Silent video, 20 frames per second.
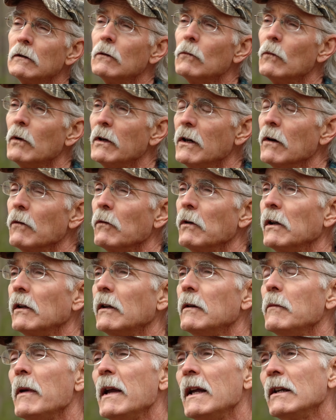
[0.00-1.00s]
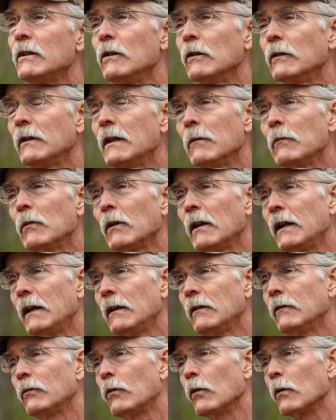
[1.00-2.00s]
when you're really managing your
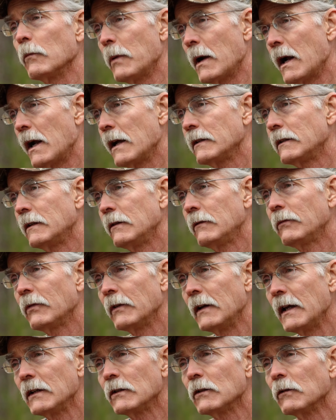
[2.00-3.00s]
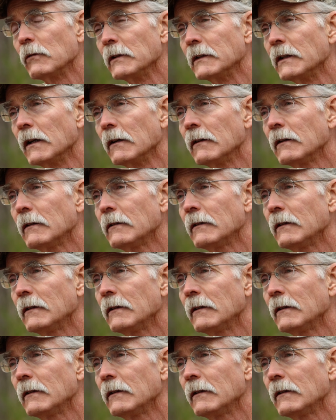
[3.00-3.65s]
timberland for a positive financial return.